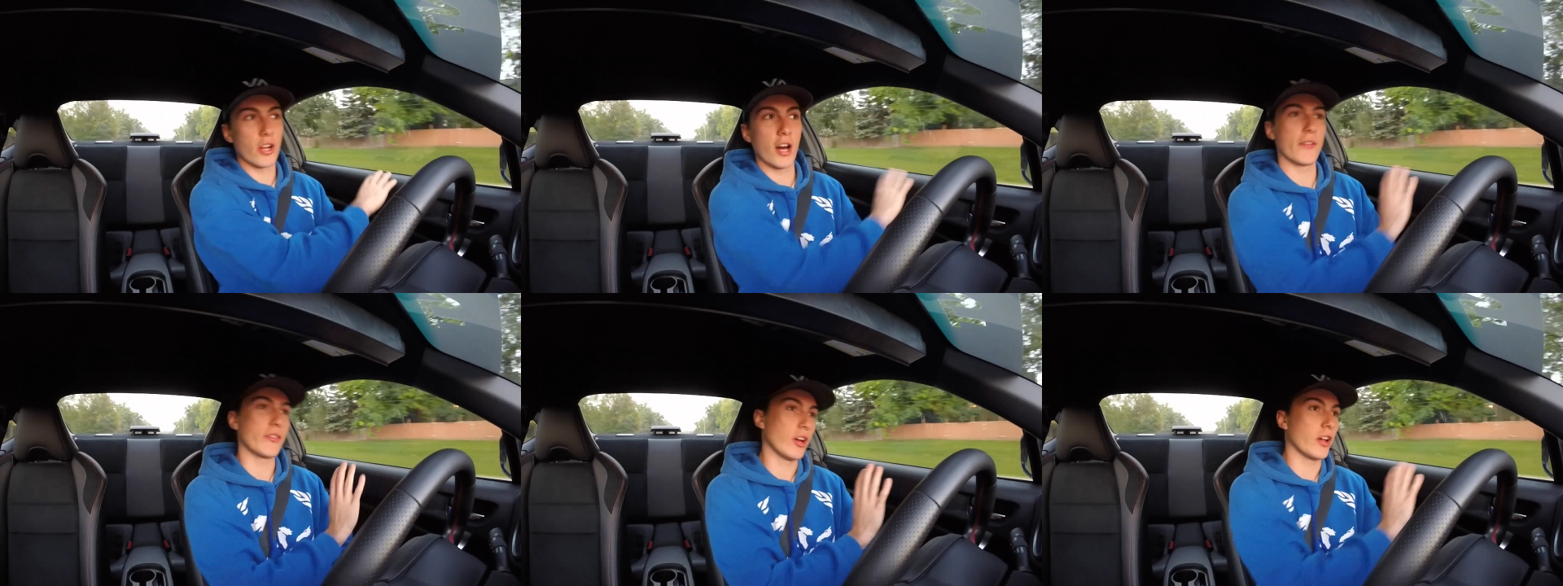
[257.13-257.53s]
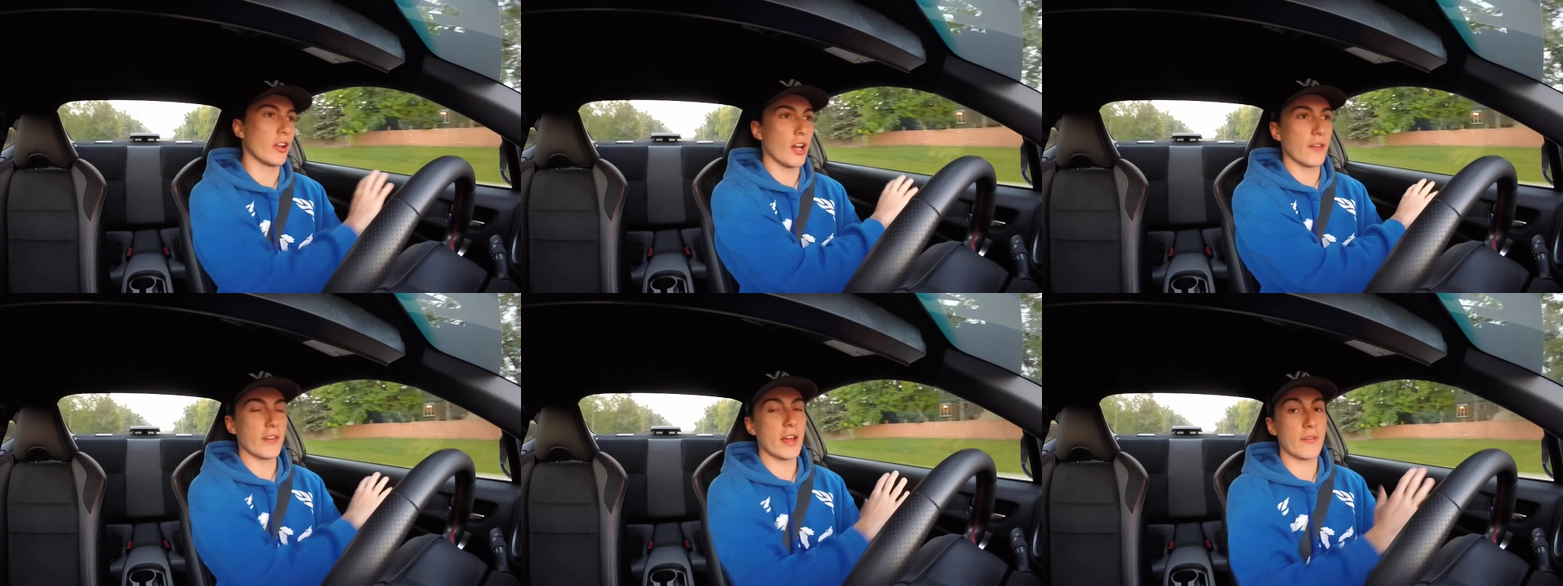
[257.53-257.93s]
and off and on
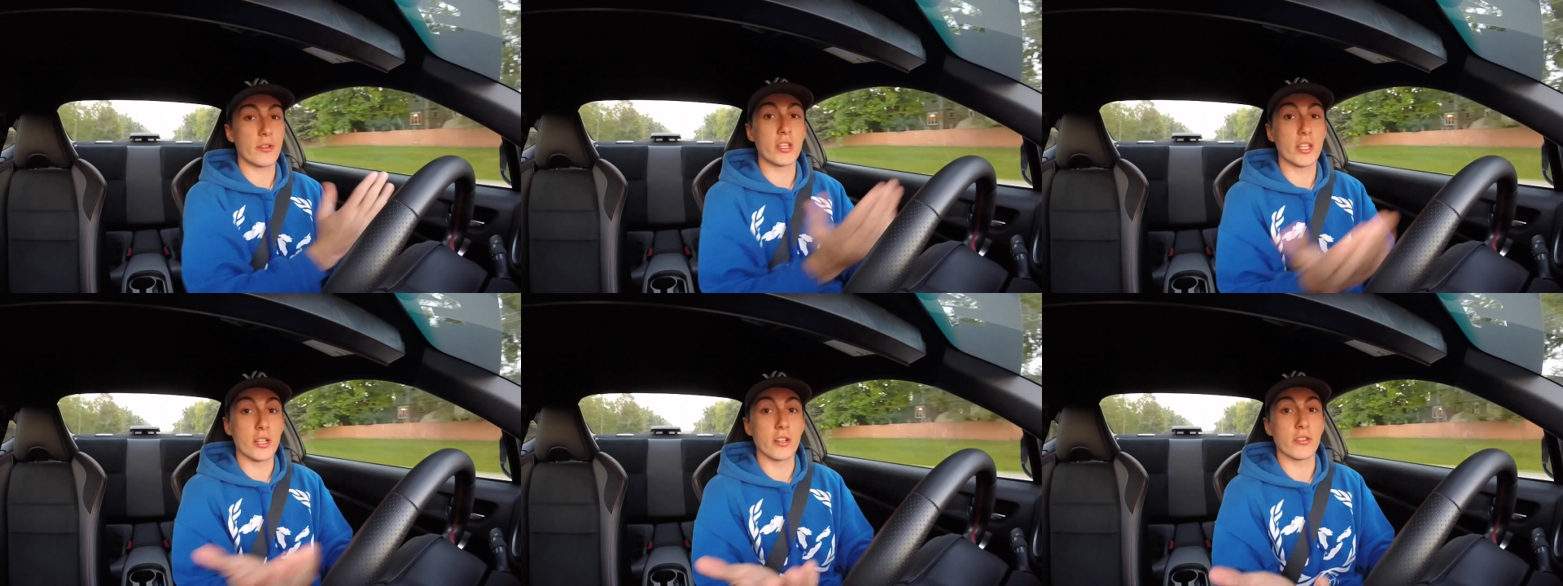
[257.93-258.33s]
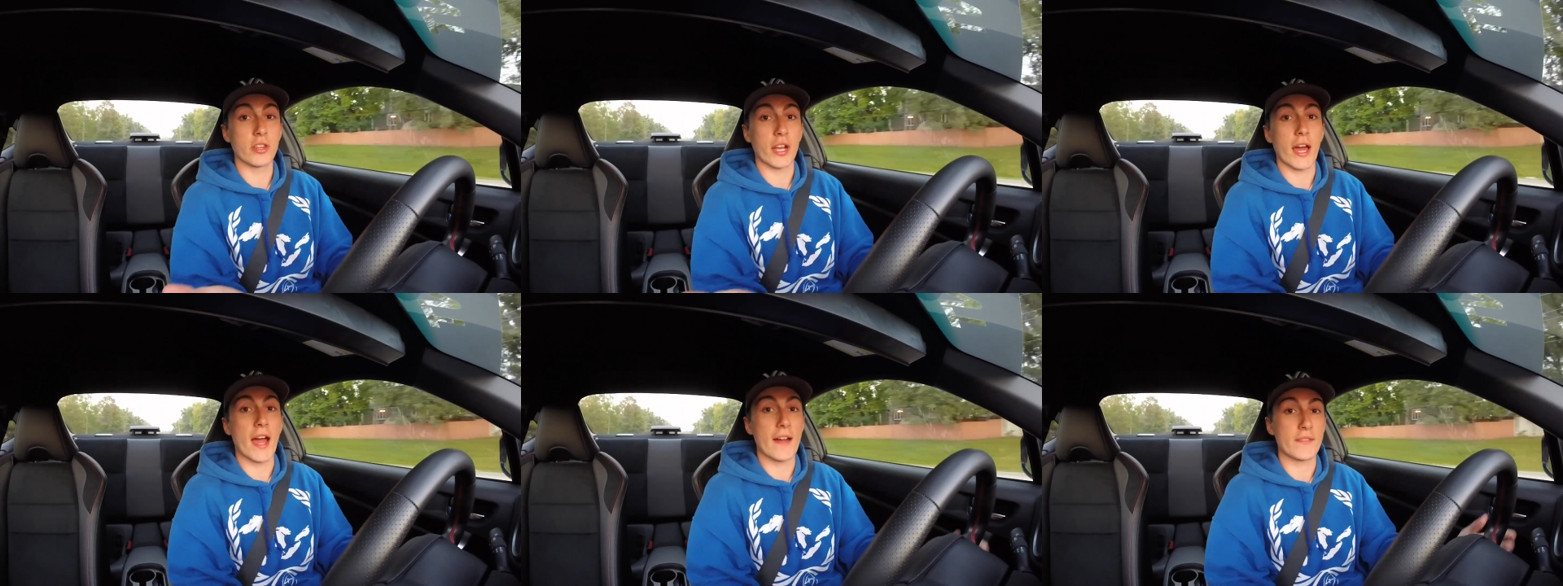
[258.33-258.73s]
and off every year
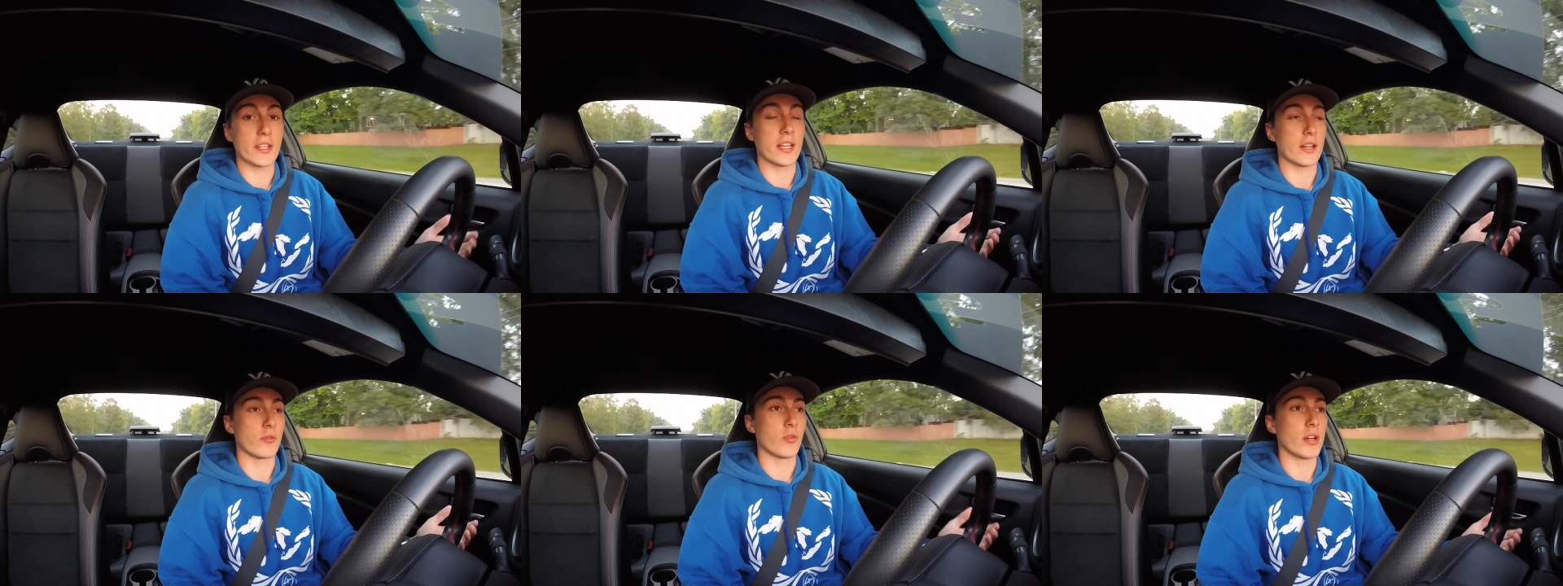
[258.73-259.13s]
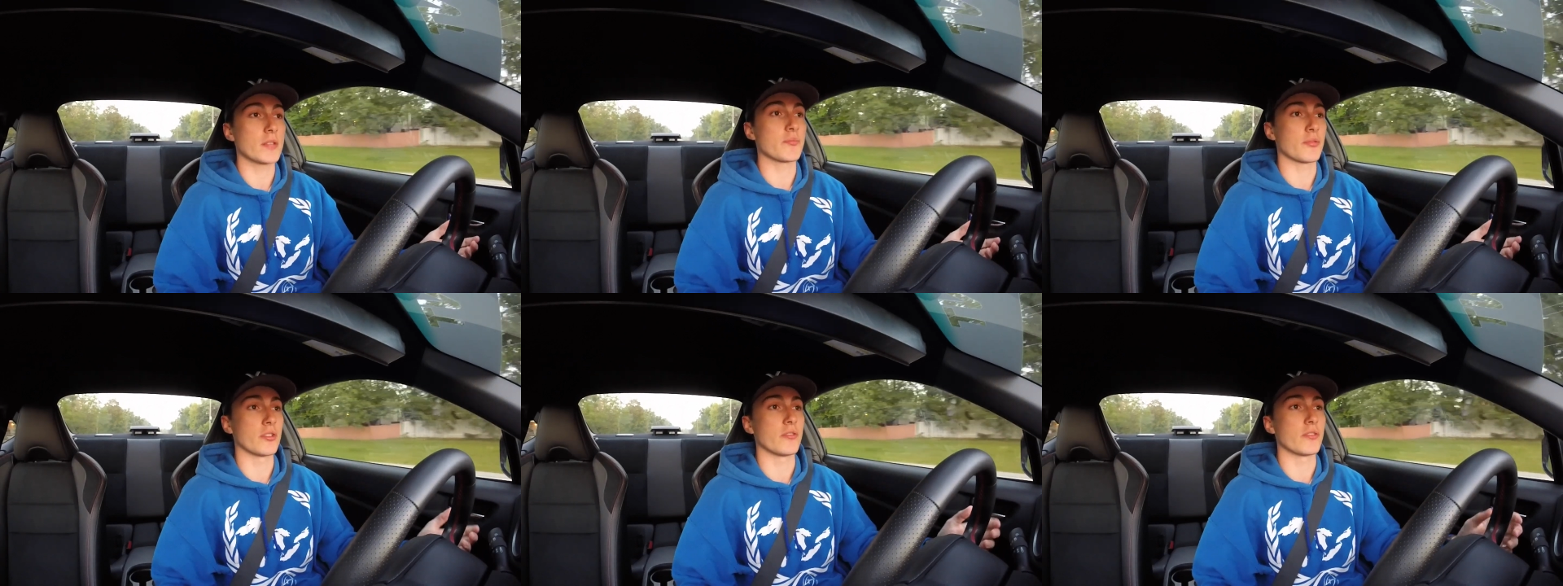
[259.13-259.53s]
that I have to get it
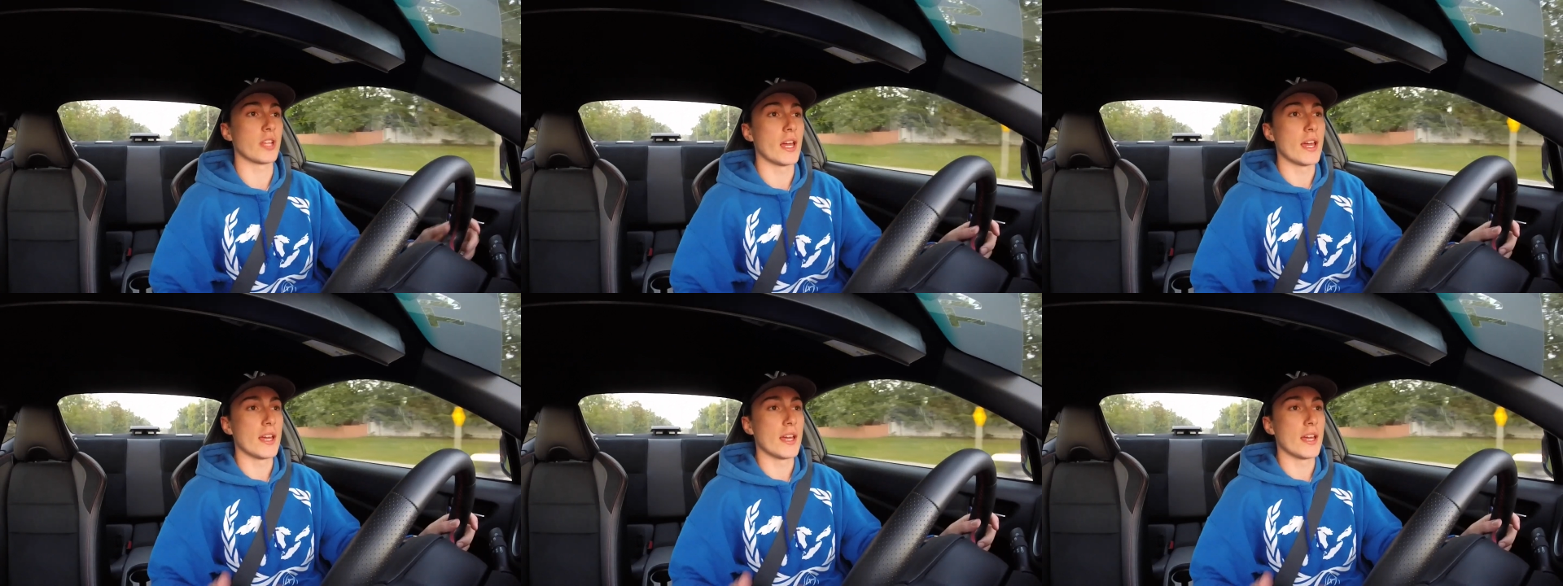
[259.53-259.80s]
rust proof